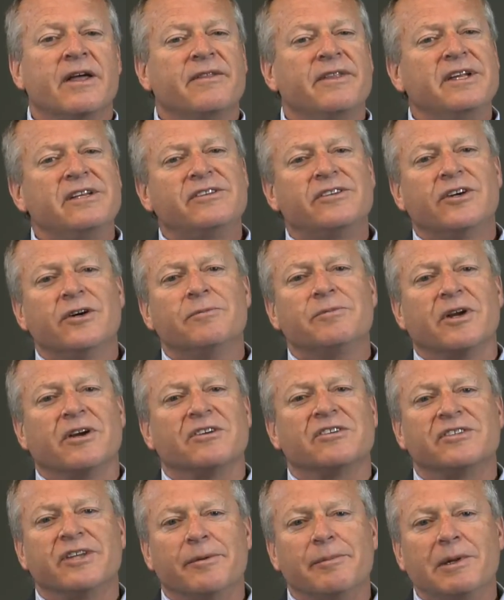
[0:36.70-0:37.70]
These terms are
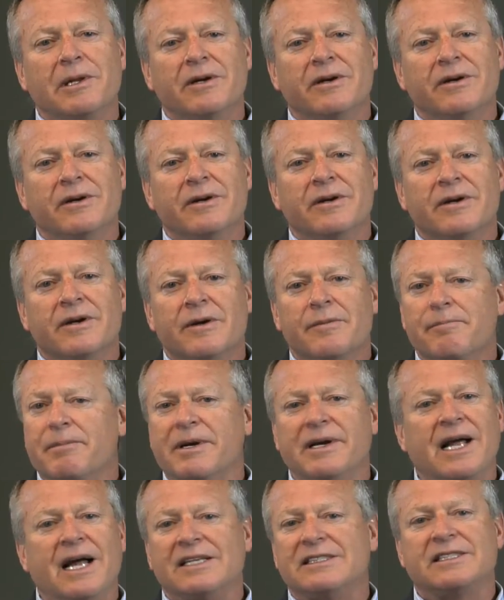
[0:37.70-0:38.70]
similar, but
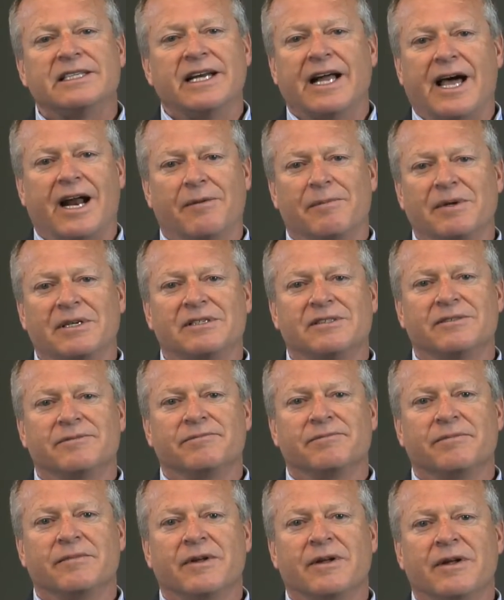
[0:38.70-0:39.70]
not synonymous.
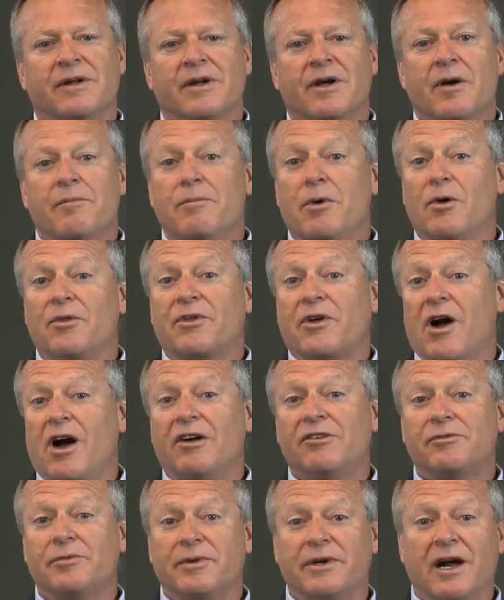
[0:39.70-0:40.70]
Both
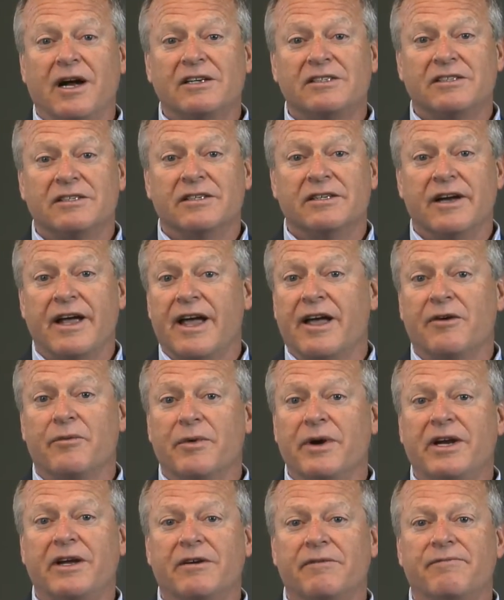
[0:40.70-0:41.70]
cost reduction and
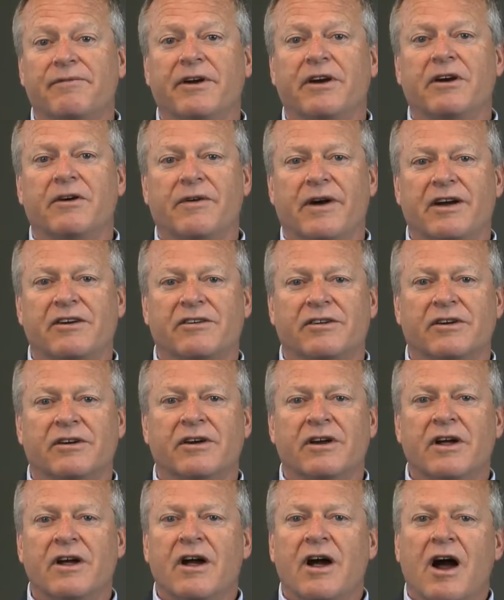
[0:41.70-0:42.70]
reconfiguration
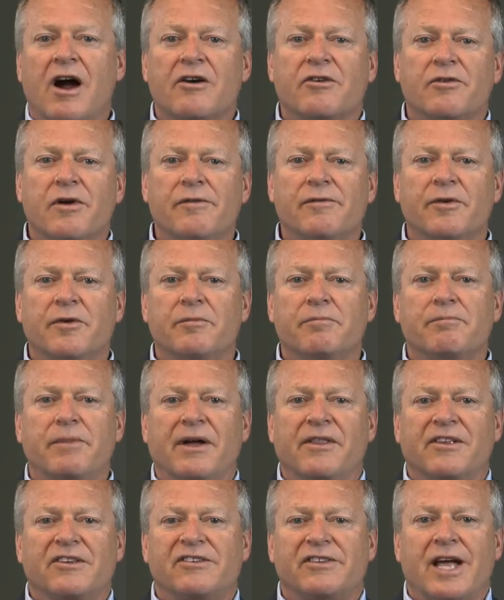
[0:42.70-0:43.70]
are driven by
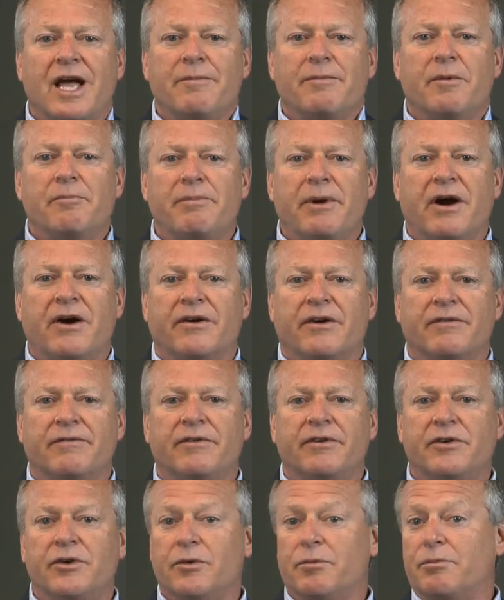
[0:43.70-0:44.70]
the same
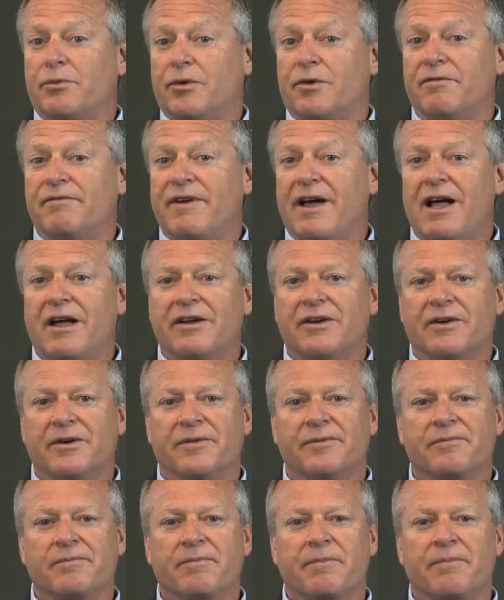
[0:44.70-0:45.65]
imperative to improve value.